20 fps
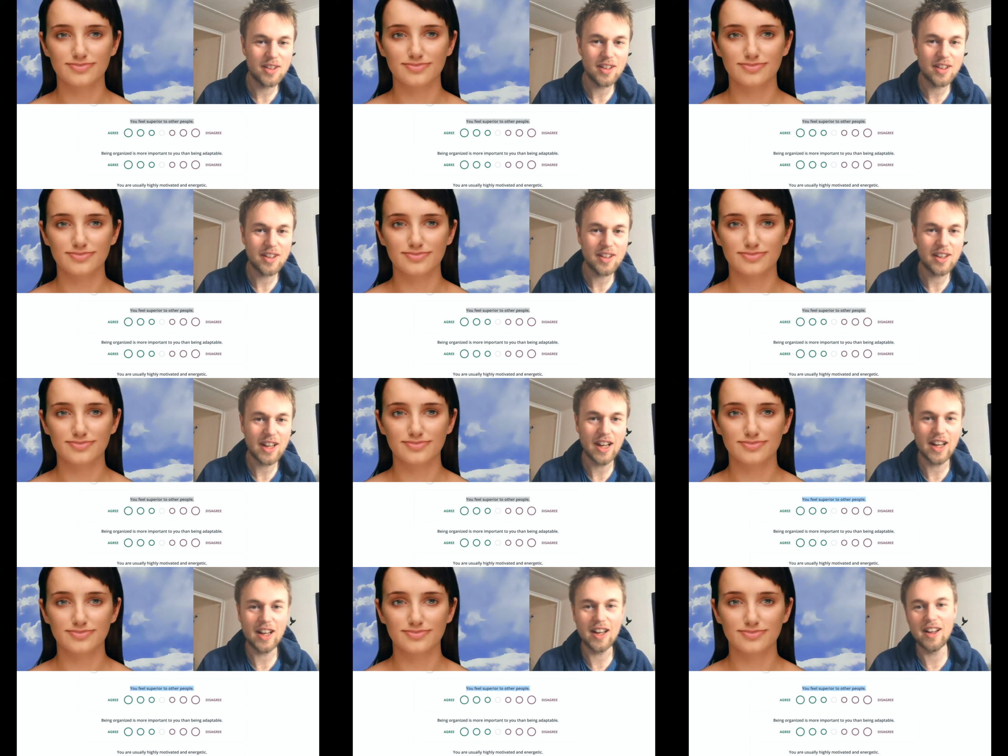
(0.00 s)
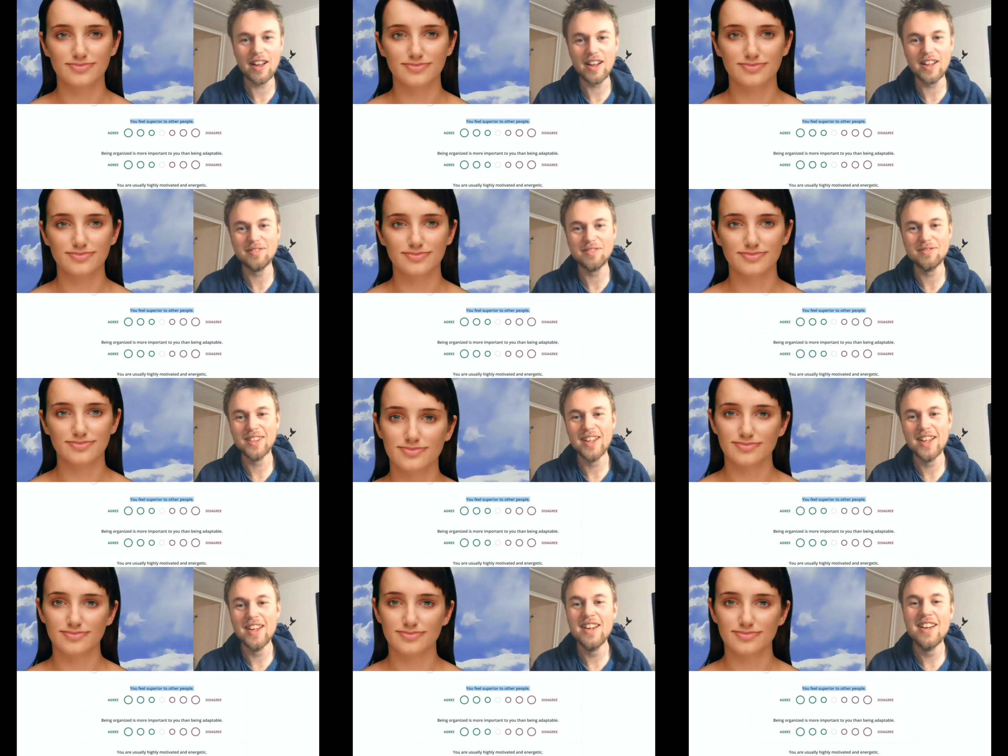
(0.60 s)
Speaker 1: I
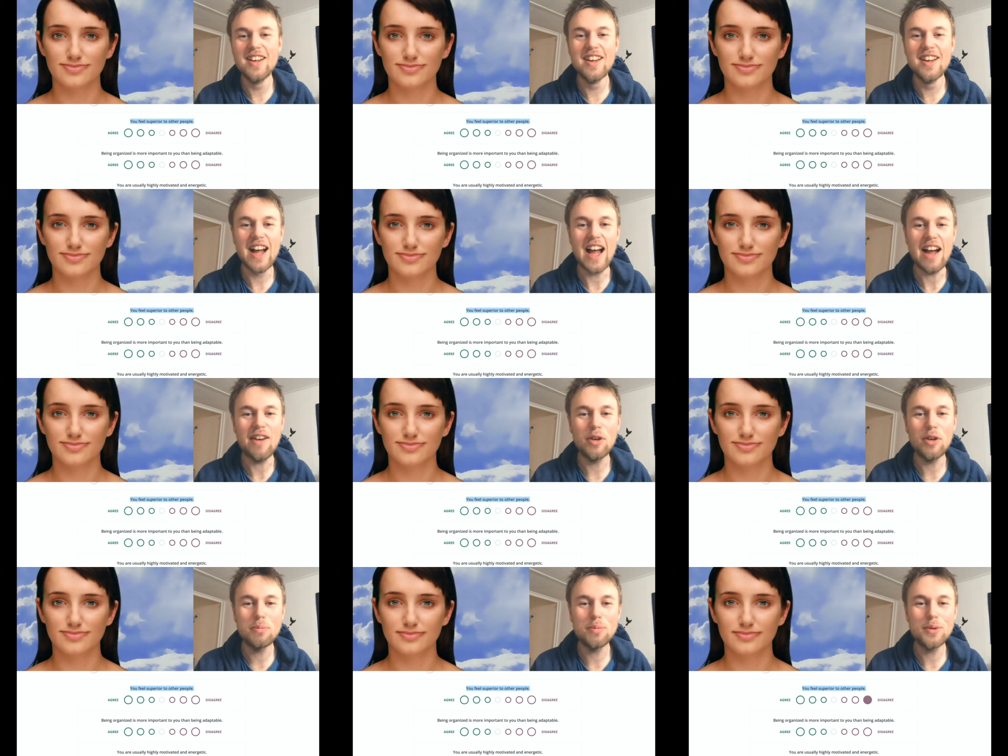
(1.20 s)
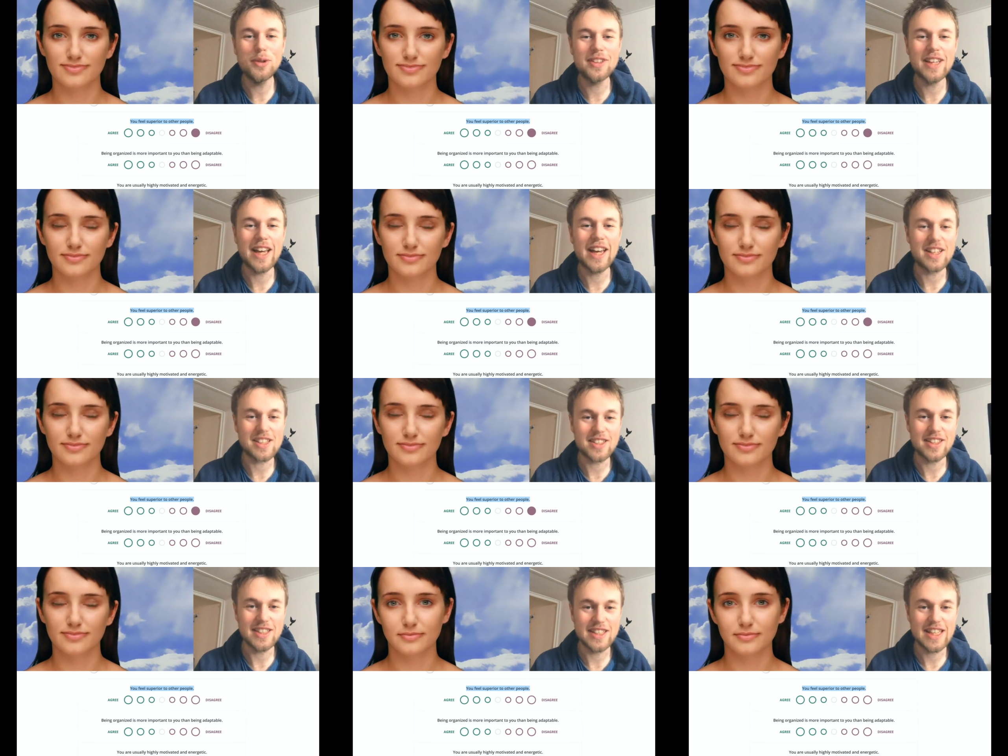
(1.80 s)
would put that as
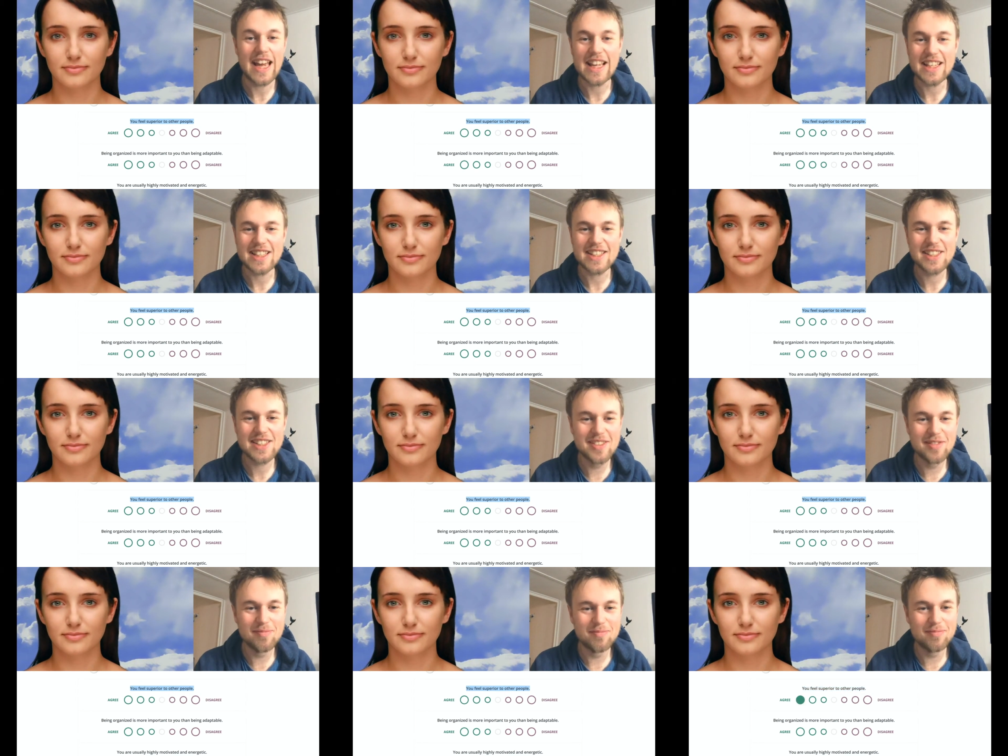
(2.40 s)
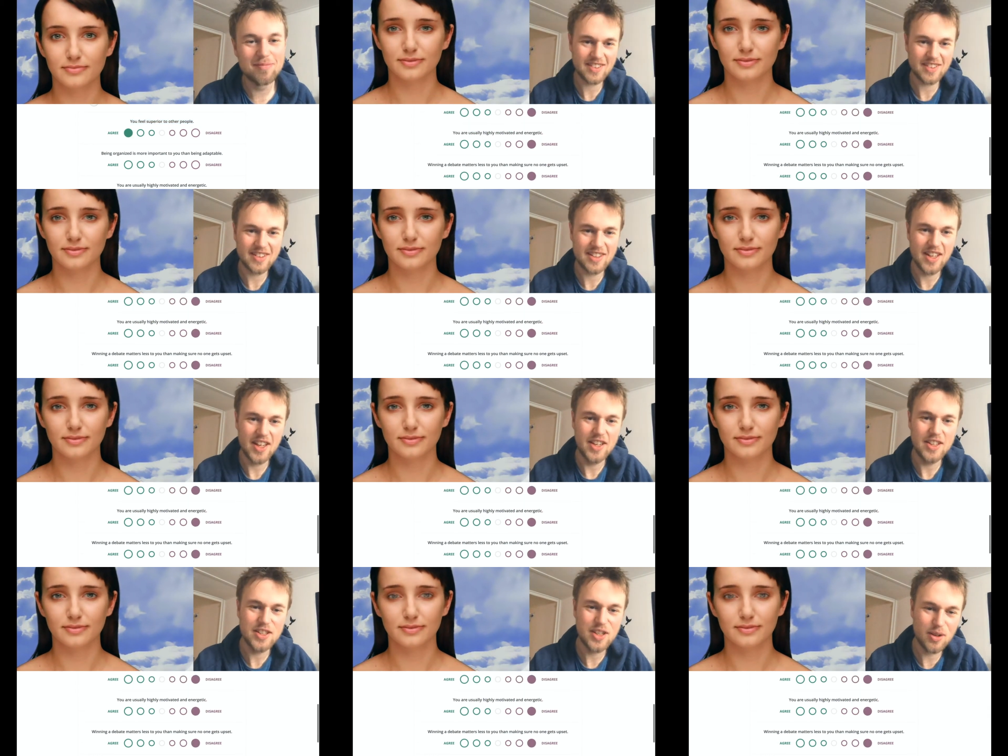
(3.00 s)
a yes.
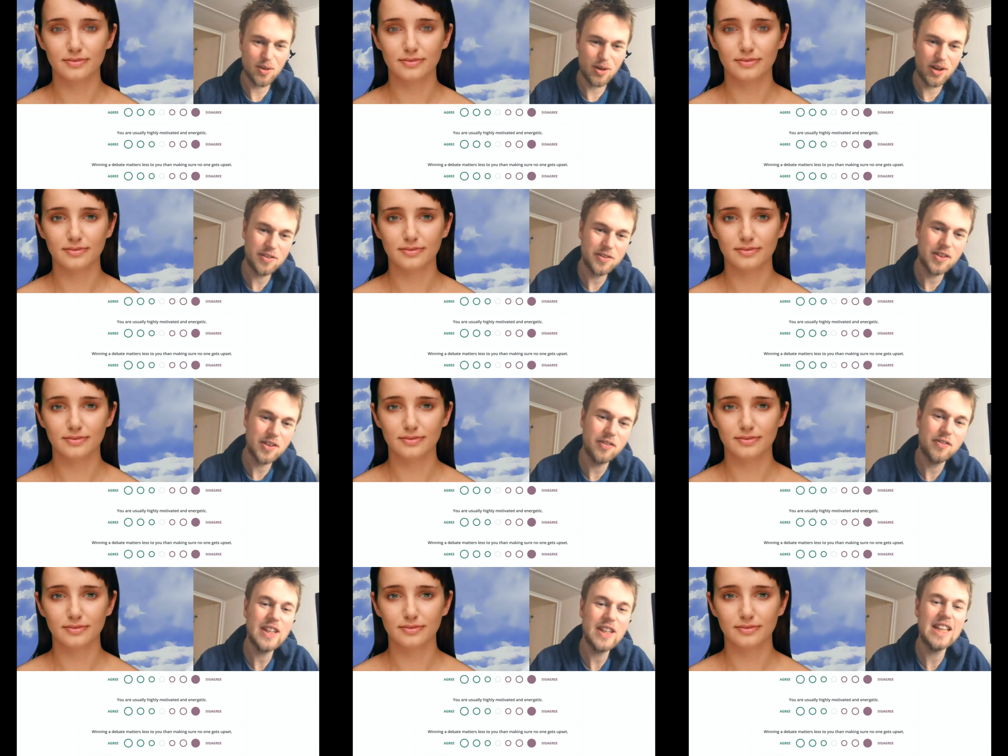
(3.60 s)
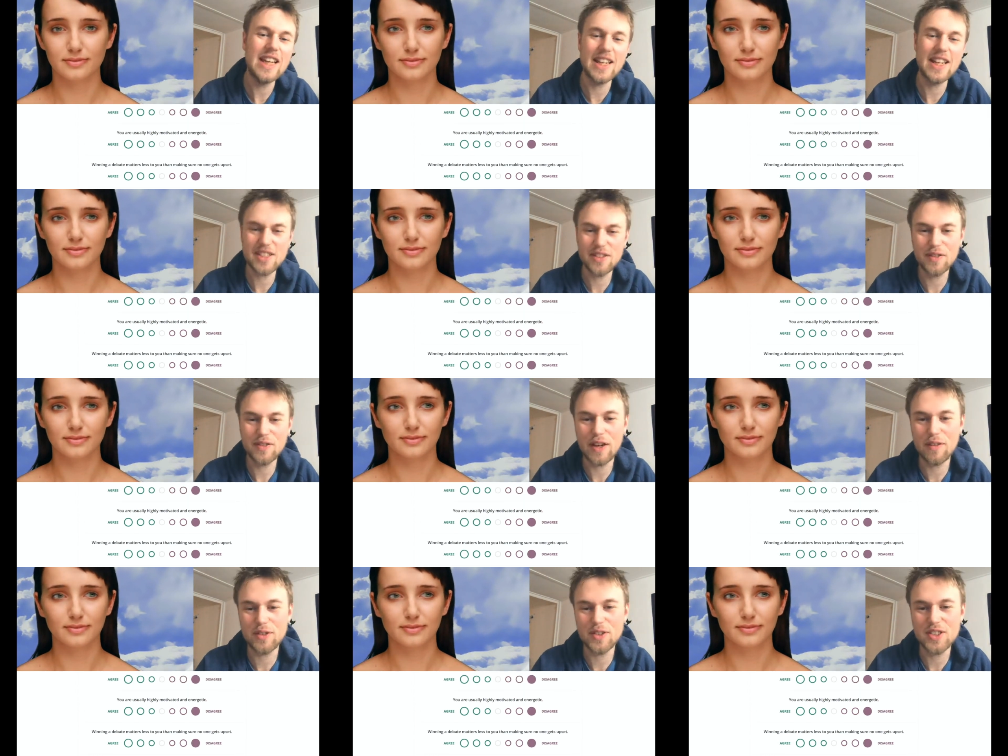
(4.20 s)
You often feel as if you
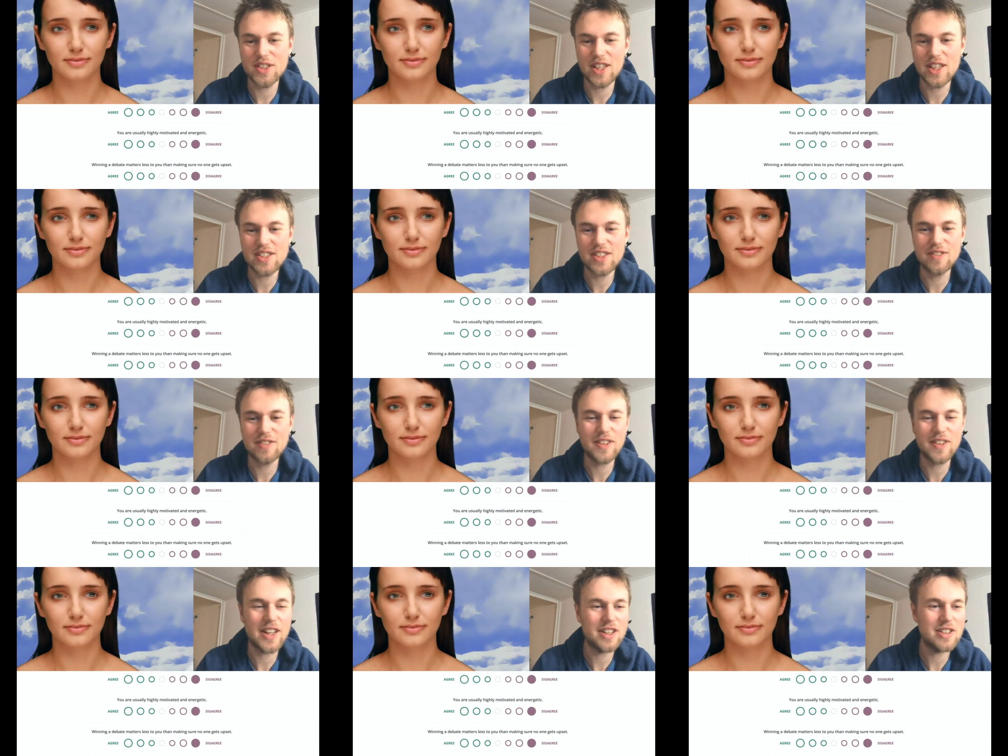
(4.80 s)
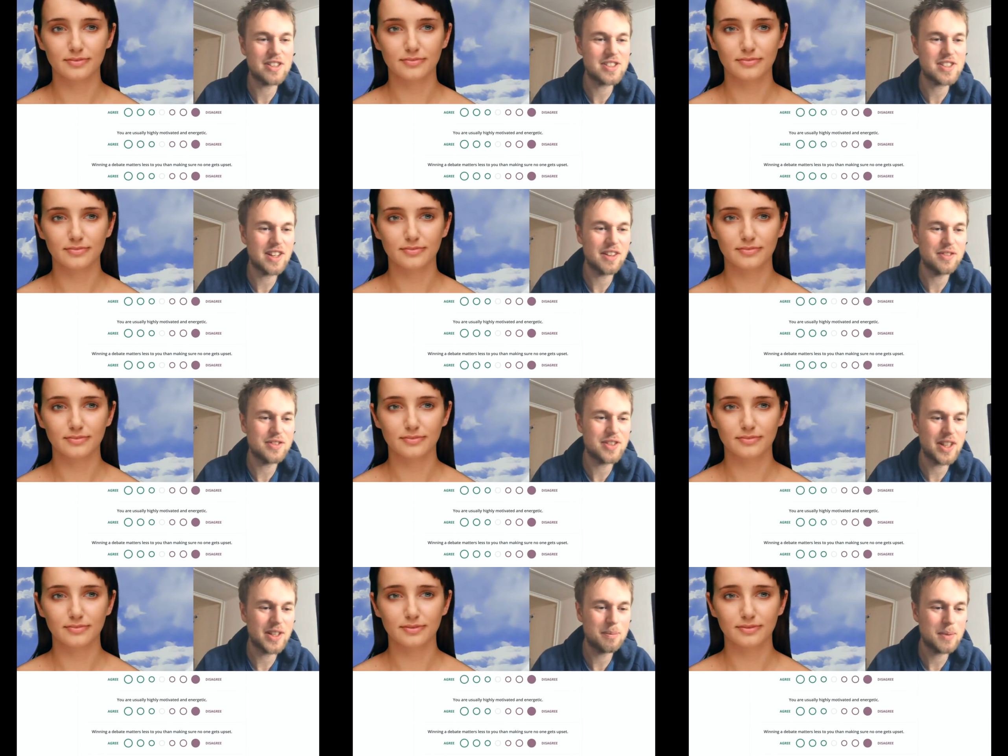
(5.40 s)
have to justify yourself to
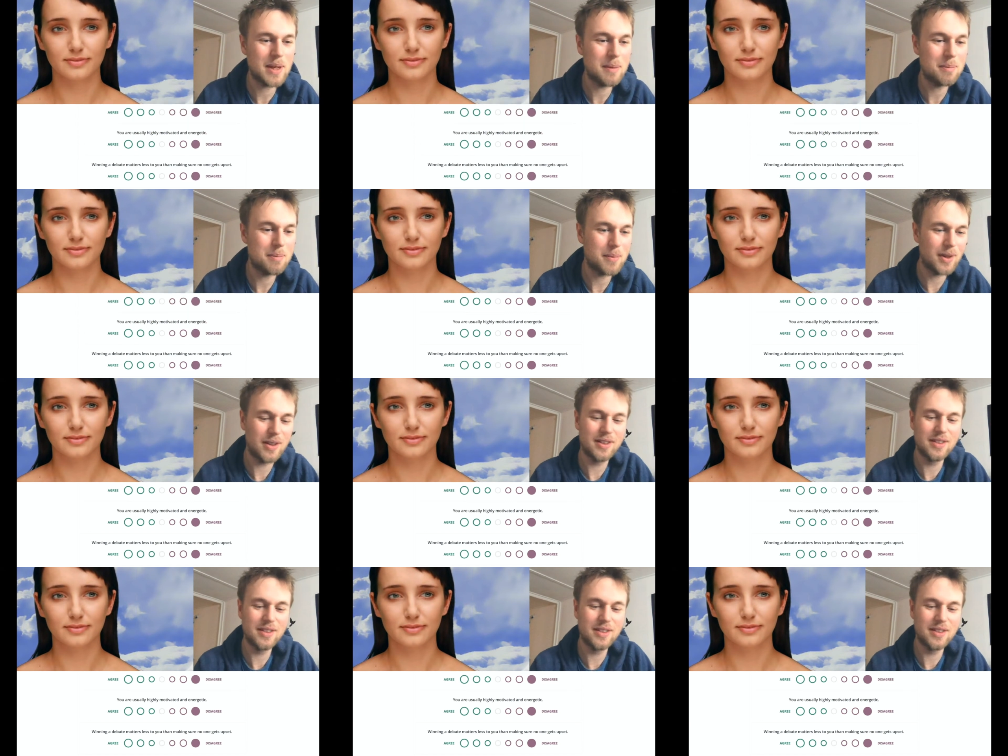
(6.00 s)
other people.